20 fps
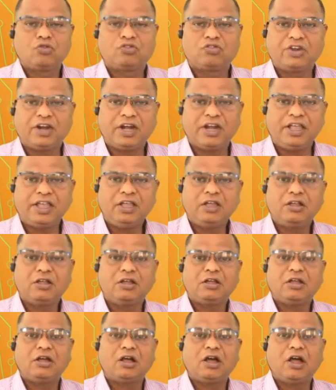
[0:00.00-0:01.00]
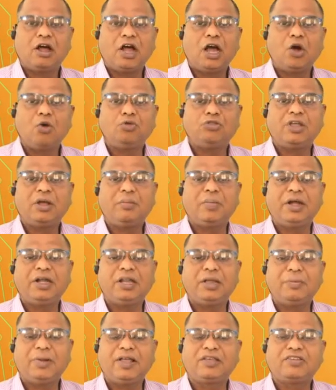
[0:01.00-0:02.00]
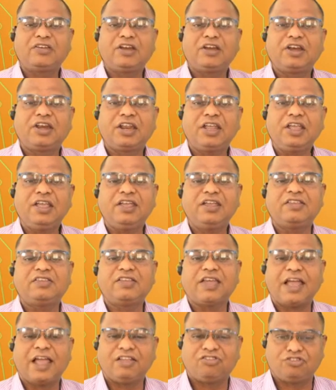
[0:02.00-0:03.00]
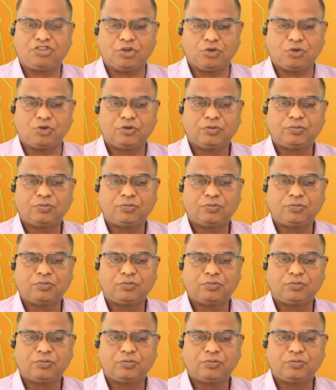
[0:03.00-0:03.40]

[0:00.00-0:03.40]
study how the multiplexing tree is achieved.